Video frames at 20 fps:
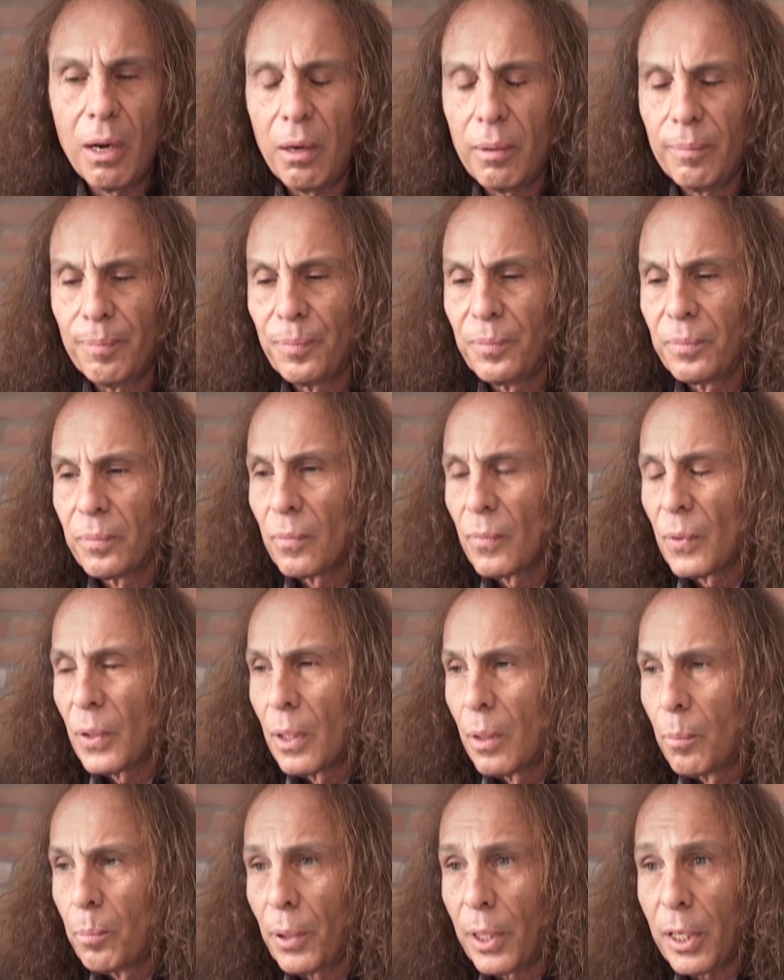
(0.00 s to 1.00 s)
Um,
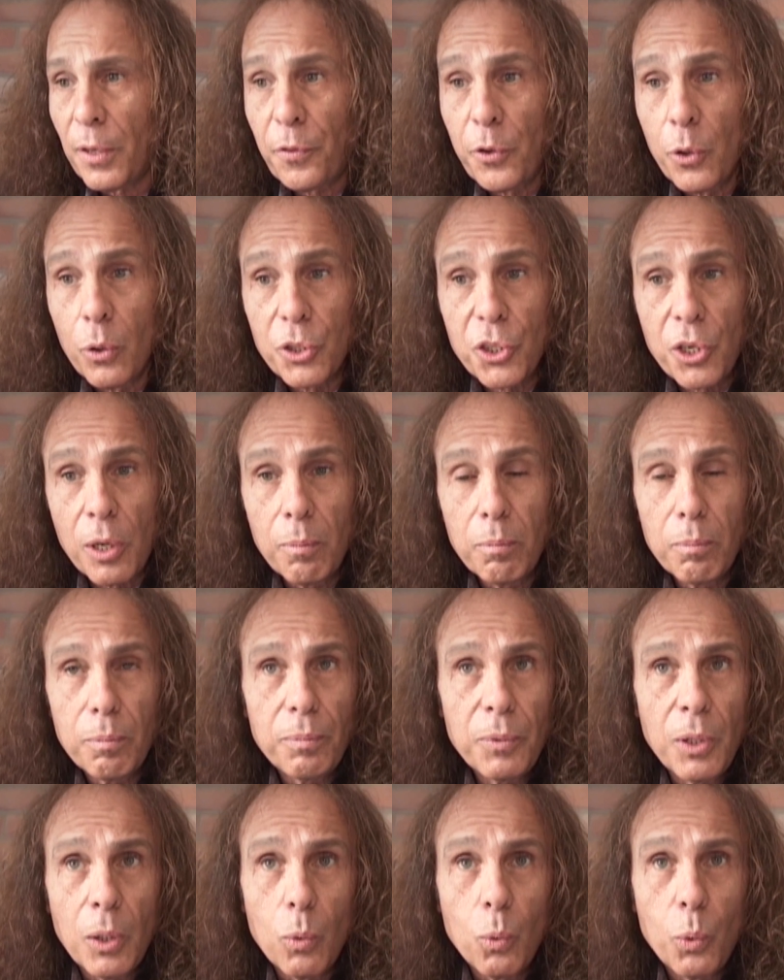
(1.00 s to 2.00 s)
but if you're
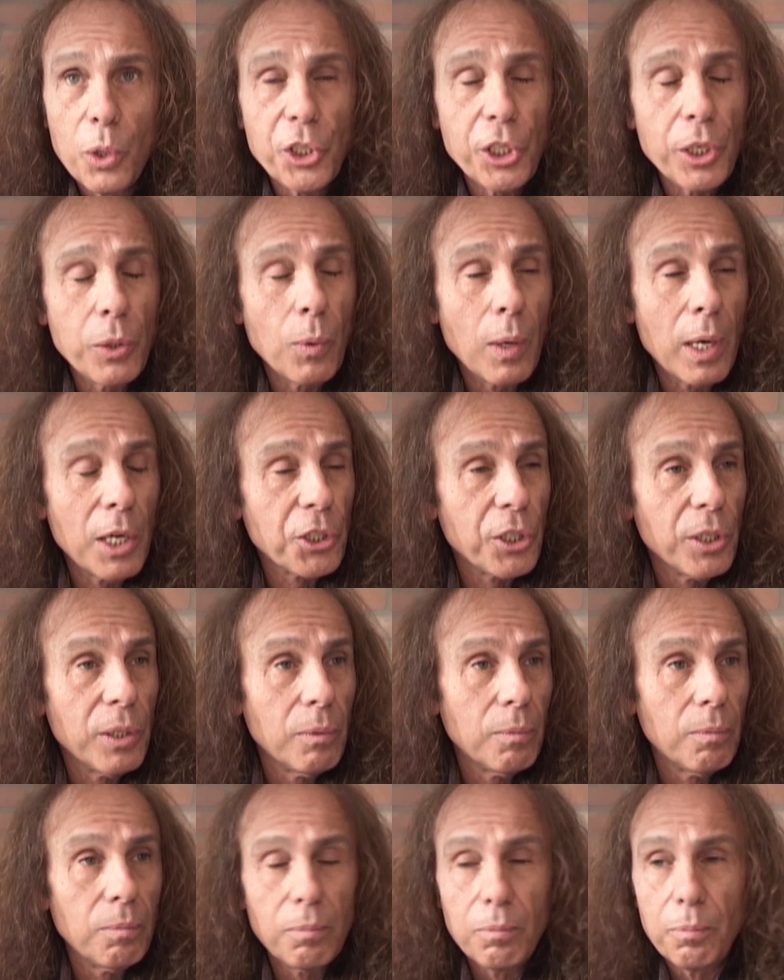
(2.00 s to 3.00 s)
some, you know,
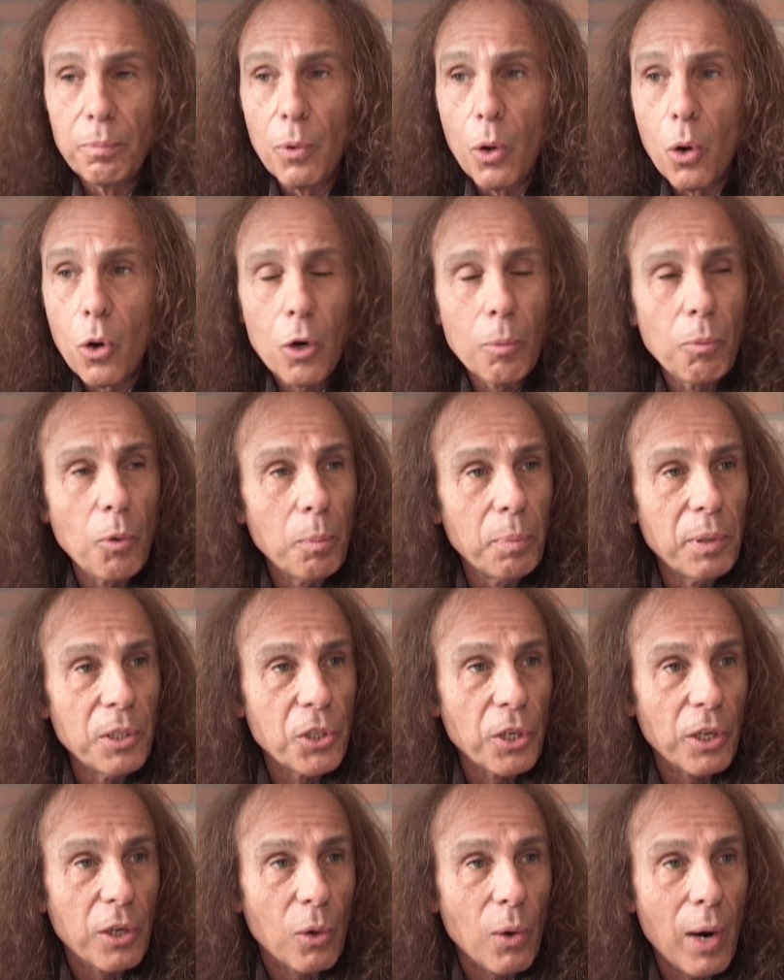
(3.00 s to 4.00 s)
wishy-washy, horrible
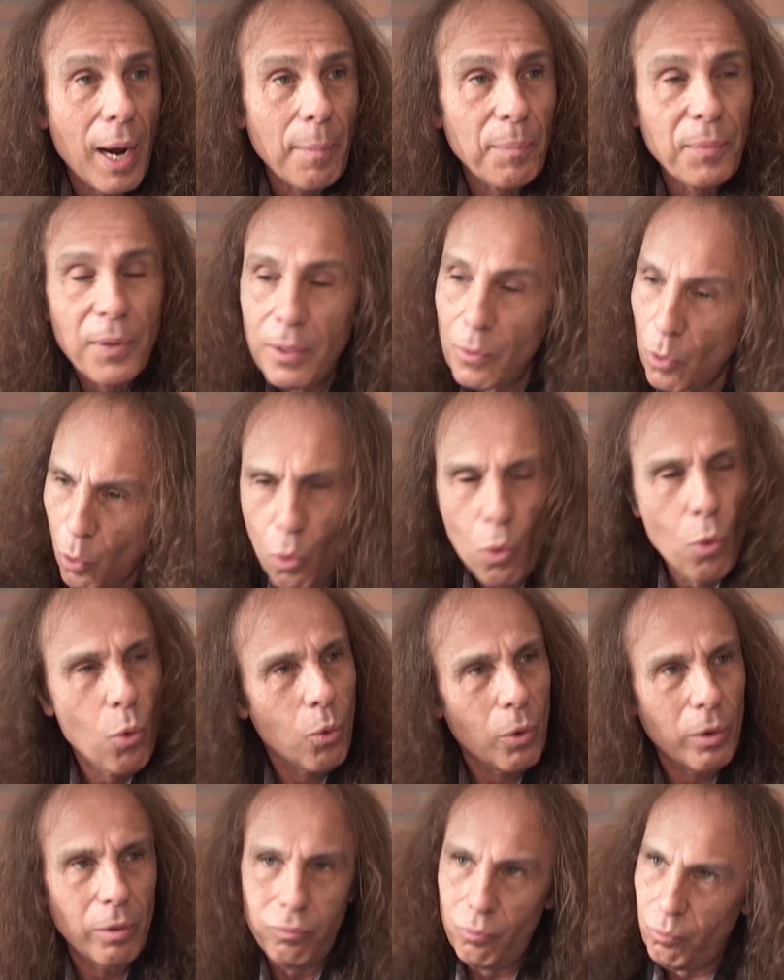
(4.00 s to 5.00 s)
piece of crap, then
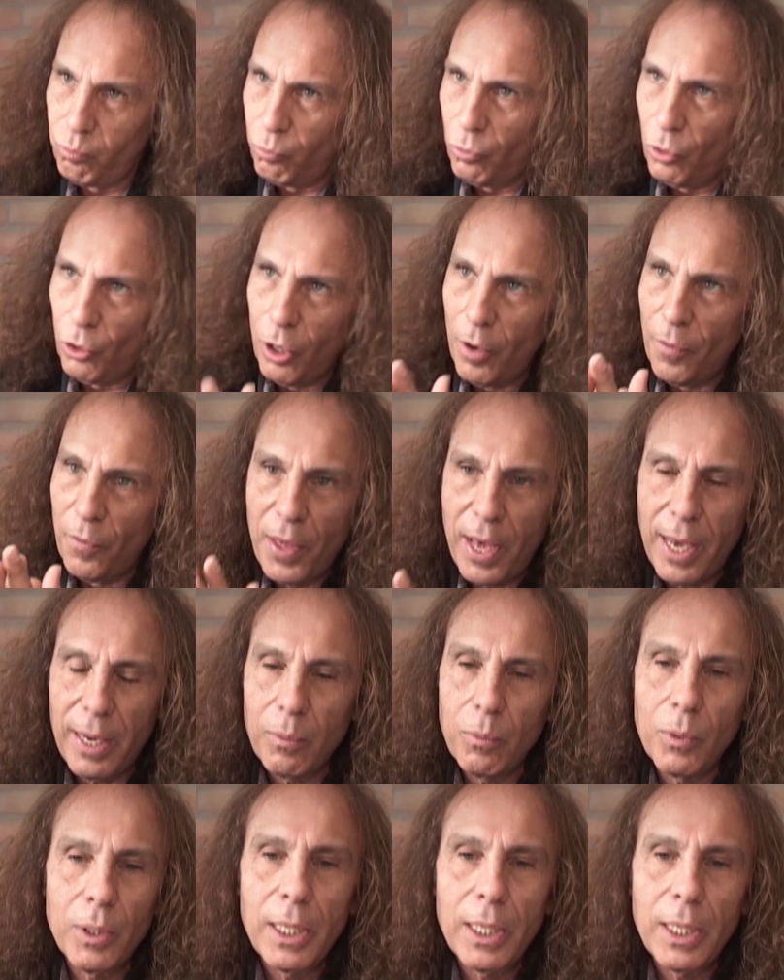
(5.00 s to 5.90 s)
oh, love that.